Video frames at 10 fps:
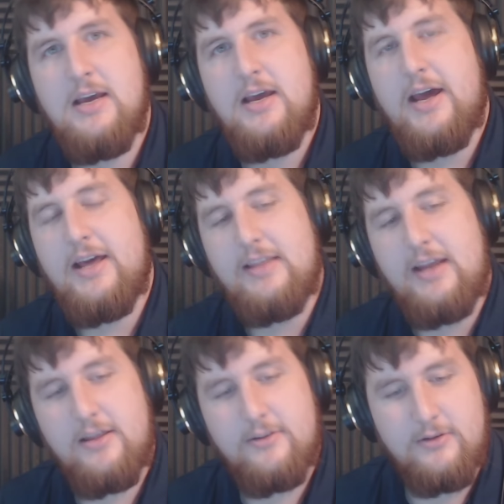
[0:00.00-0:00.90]
And the
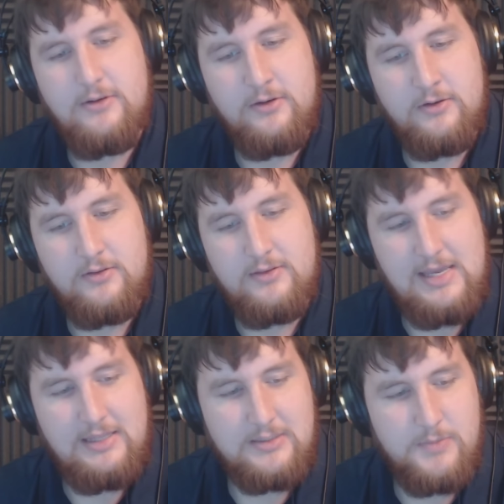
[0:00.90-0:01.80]
other
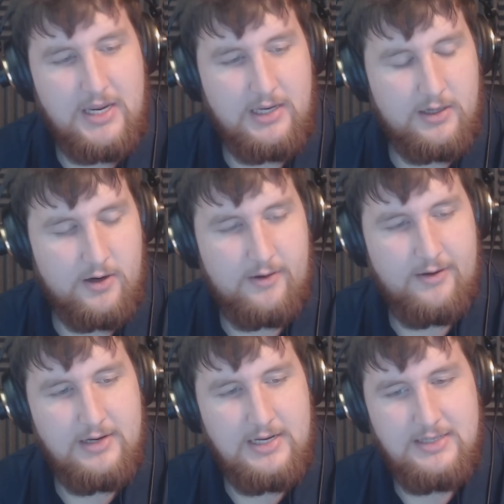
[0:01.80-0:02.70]
thing that's making it
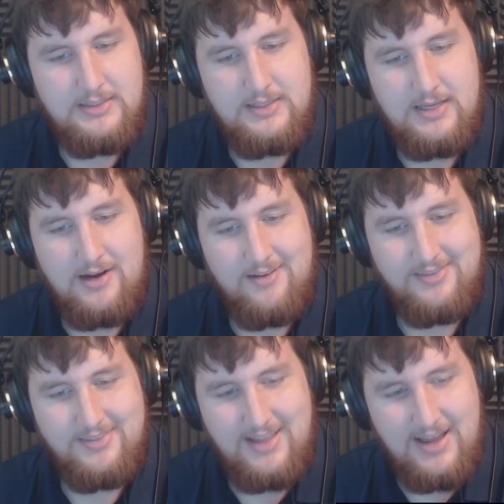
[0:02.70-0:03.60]
hard is that a
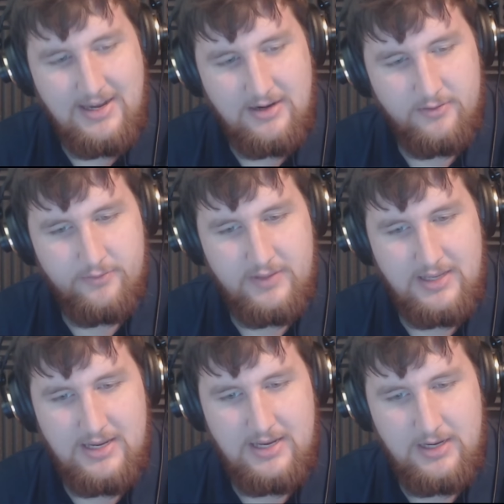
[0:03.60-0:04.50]
lot of
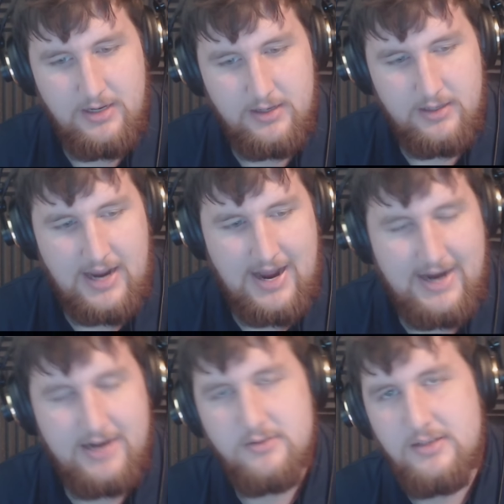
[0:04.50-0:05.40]
the
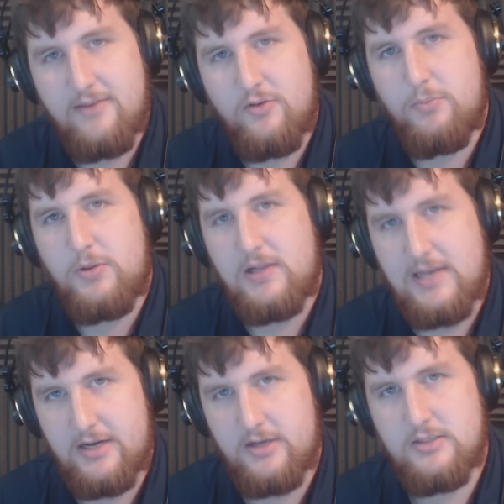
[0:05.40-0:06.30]
higher level
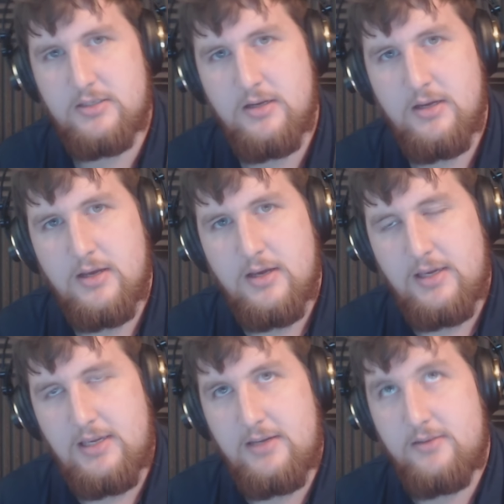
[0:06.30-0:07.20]
players
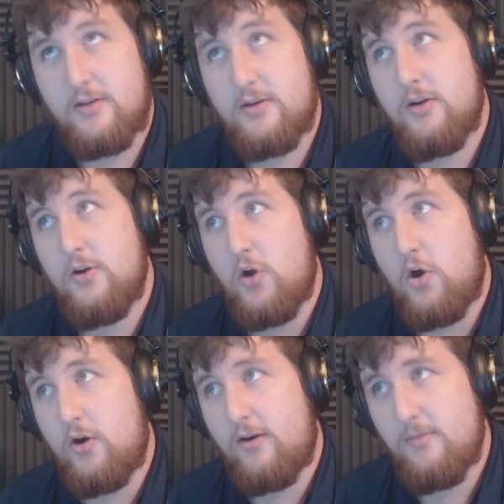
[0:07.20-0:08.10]
either
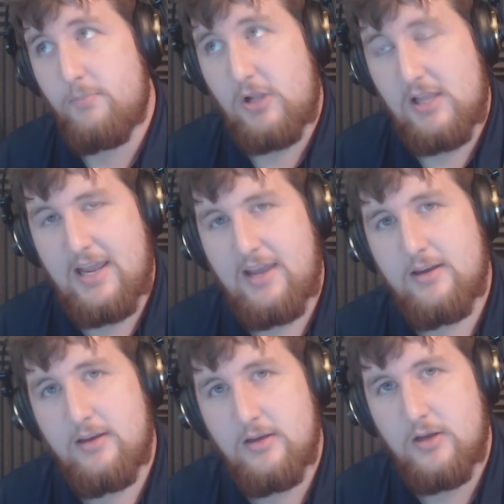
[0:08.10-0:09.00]
aren't
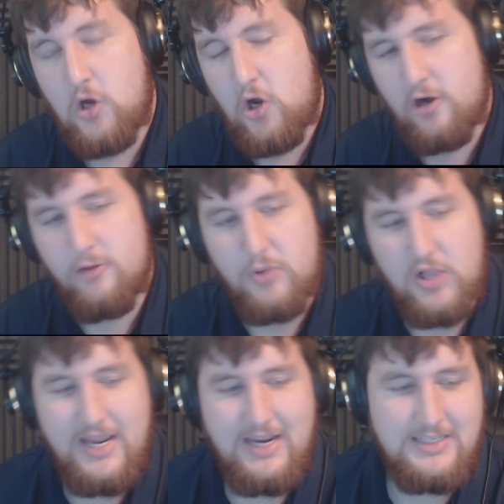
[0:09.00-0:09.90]
playing aren't
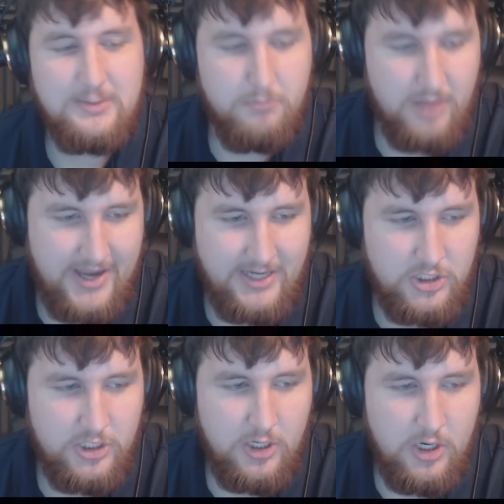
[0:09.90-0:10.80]
playing as
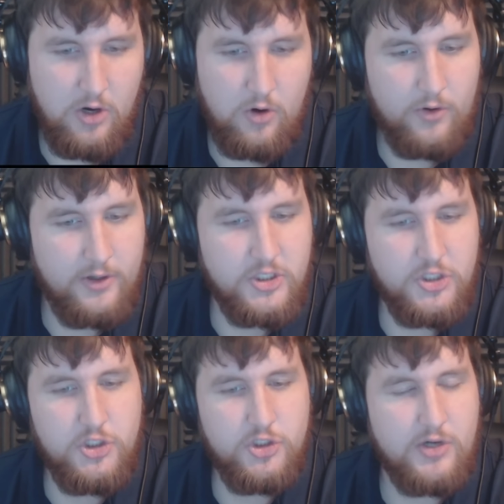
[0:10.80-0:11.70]
much or
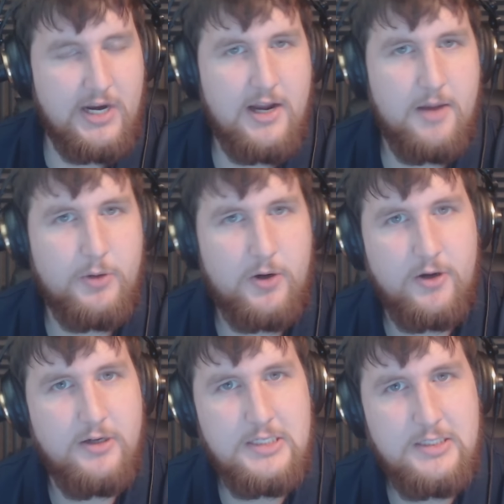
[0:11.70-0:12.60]
just straight up
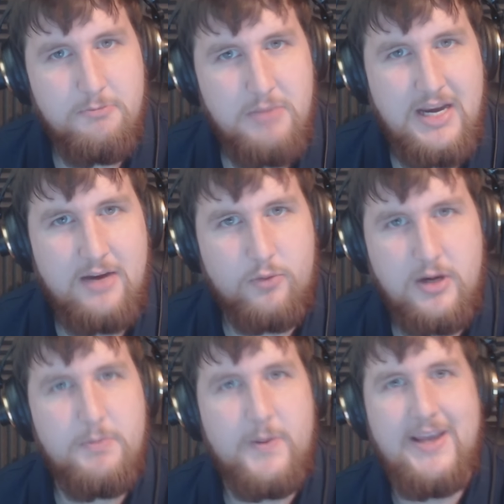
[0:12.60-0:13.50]
aren't submitting
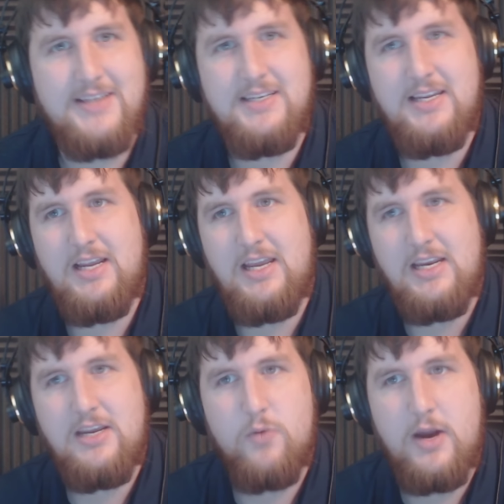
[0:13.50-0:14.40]
replays in
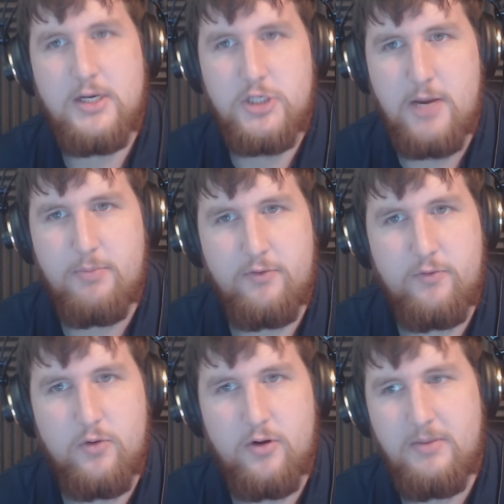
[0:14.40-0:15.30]
any way shape or
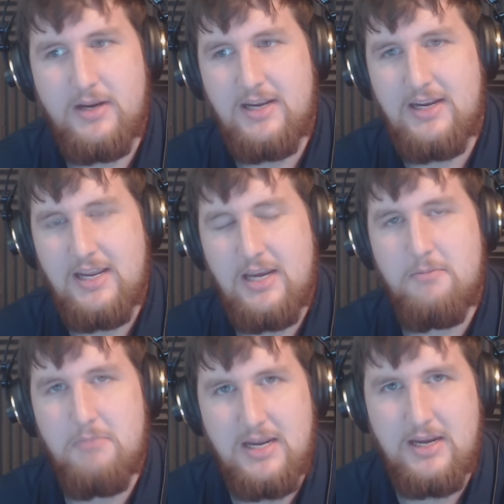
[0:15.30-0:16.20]
form in any
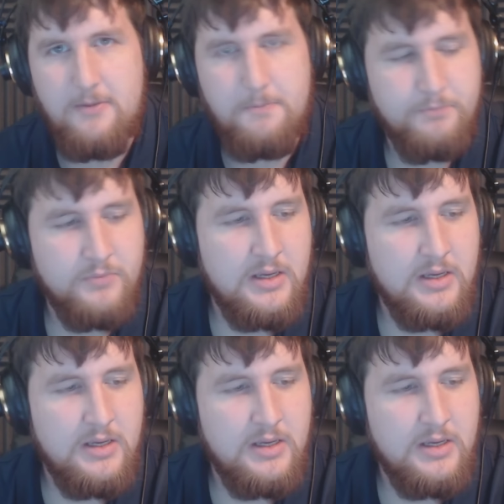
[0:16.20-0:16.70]
medium.